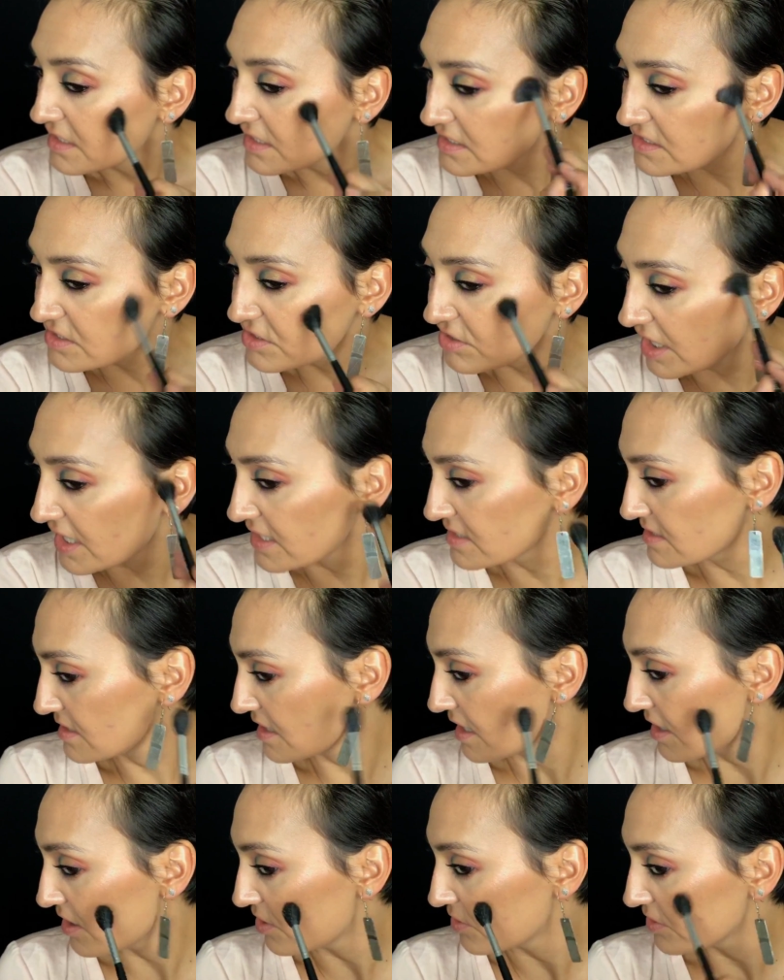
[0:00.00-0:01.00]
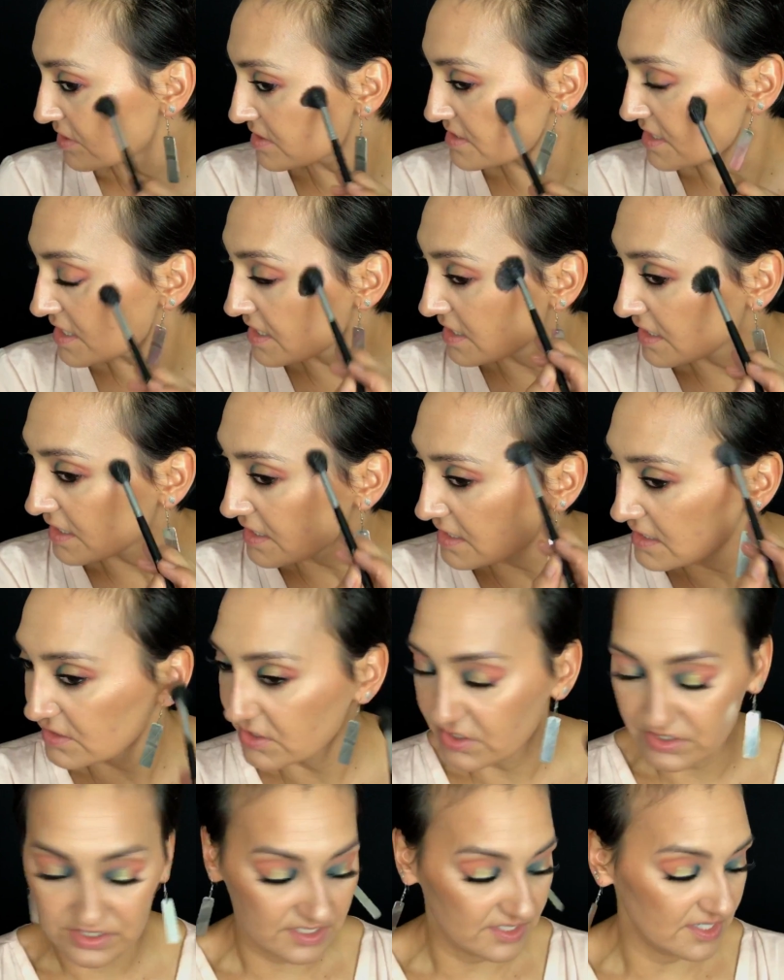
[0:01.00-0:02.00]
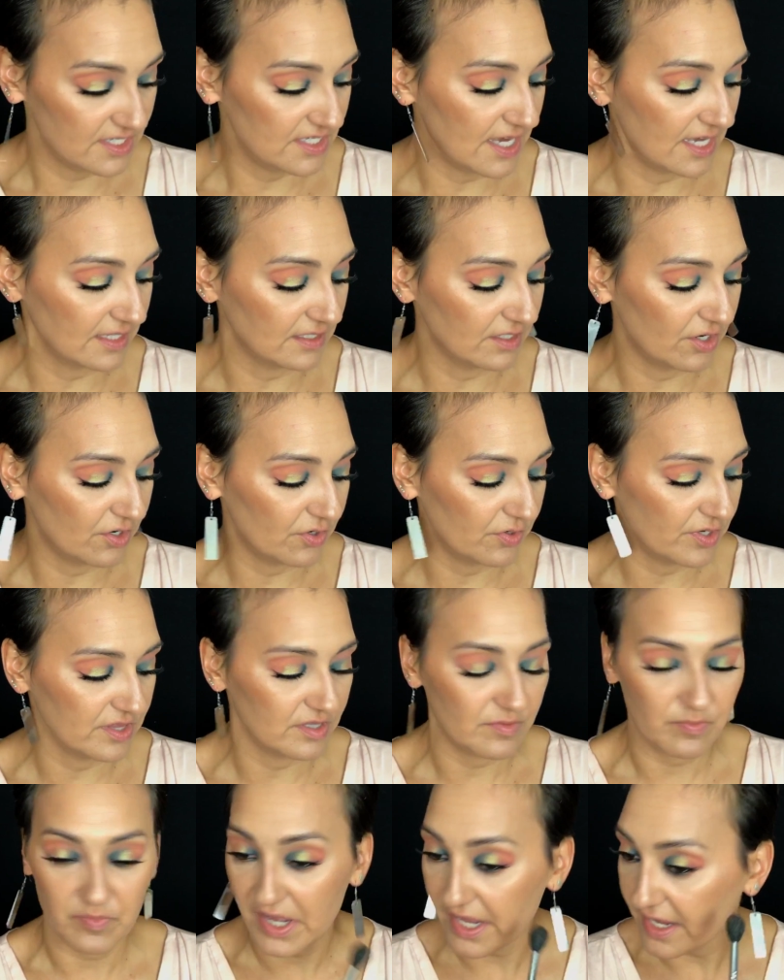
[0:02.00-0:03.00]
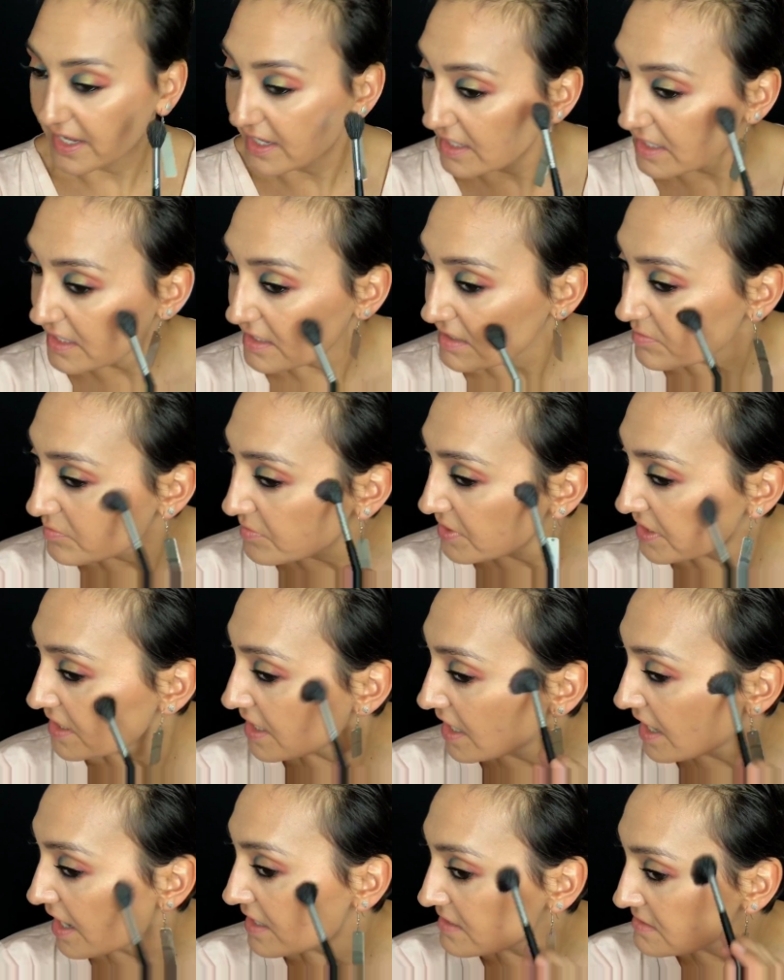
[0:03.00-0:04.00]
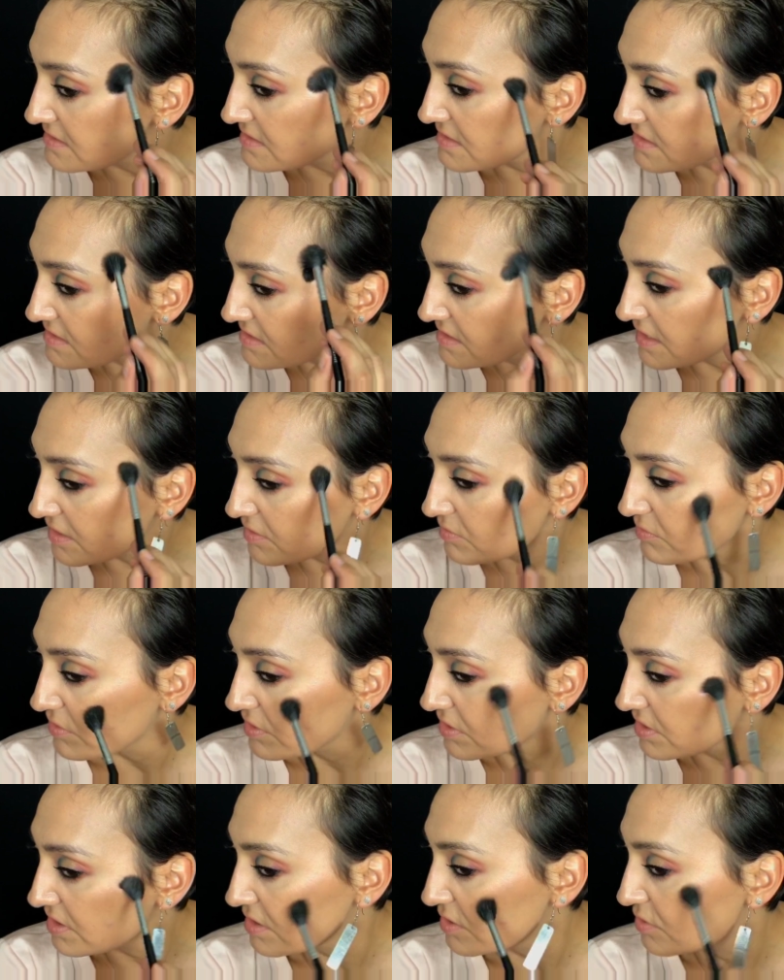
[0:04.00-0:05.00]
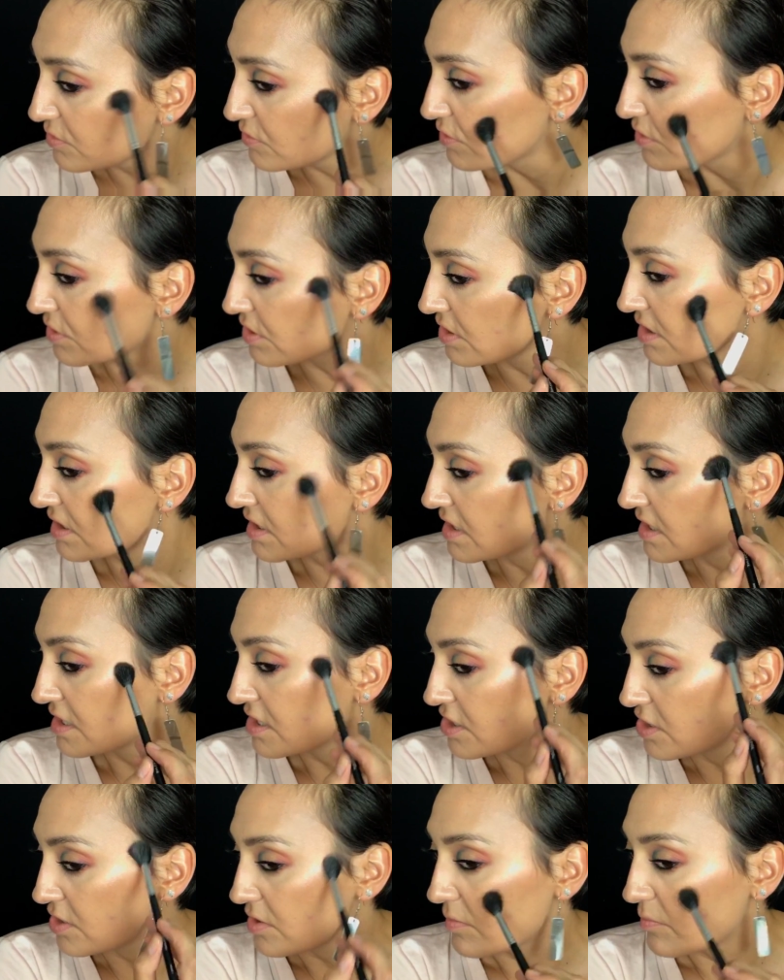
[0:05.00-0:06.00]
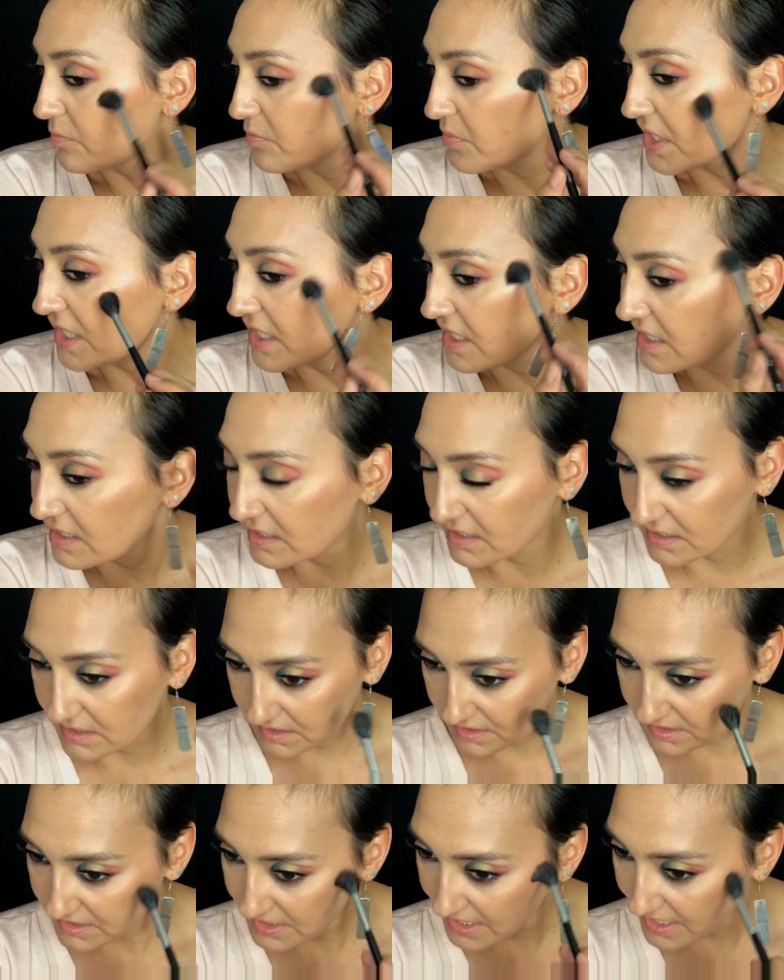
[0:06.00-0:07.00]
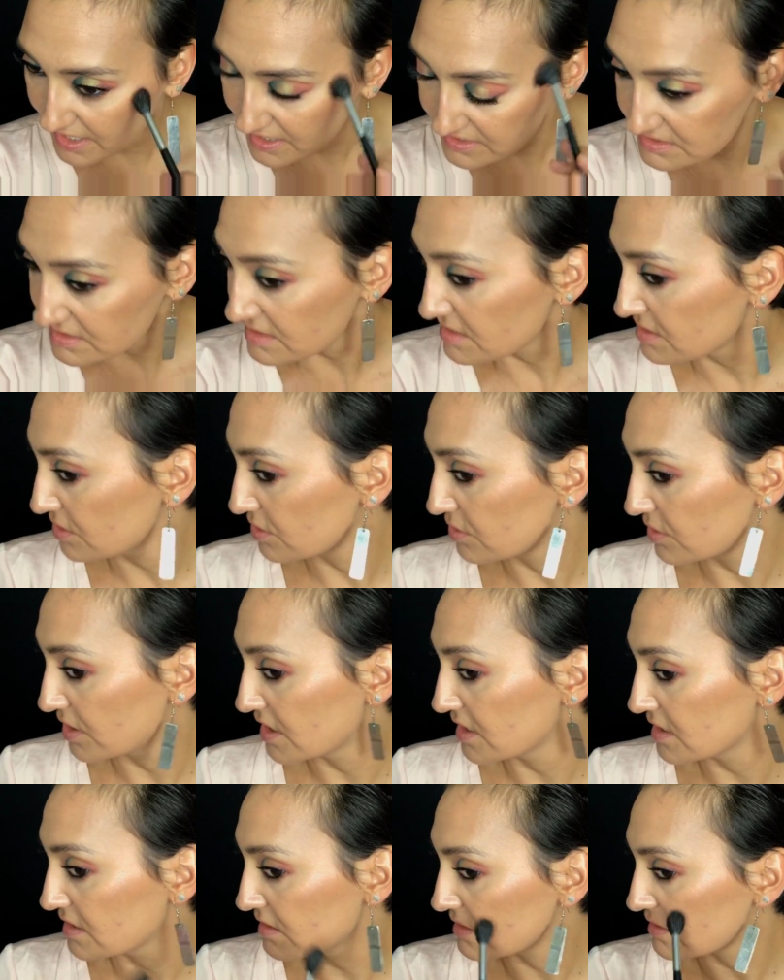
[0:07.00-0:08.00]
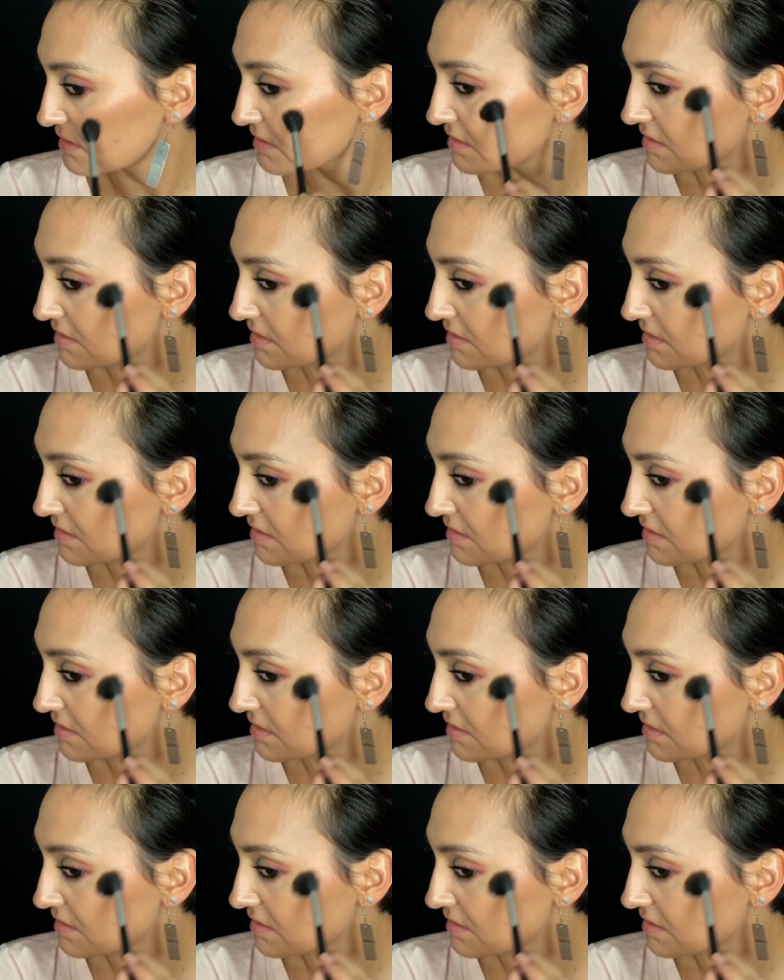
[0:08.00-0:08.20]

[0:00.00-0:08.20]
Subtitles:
It's crazy how it's like, it looks yellow in the pan, but it has this like really cool pink cast to it.